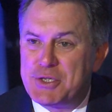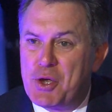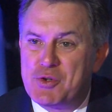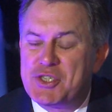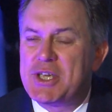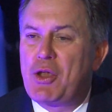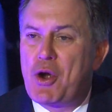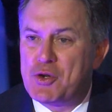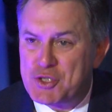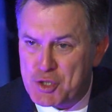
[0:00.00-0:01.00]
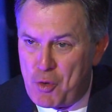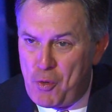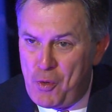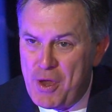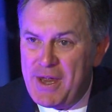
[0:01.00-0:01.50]
to go sell our
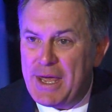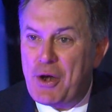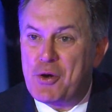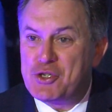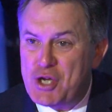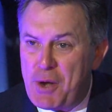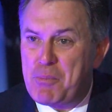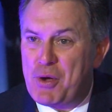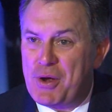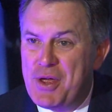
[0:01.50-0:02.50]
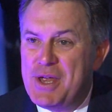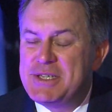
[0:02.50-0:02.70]
soul and our checkbook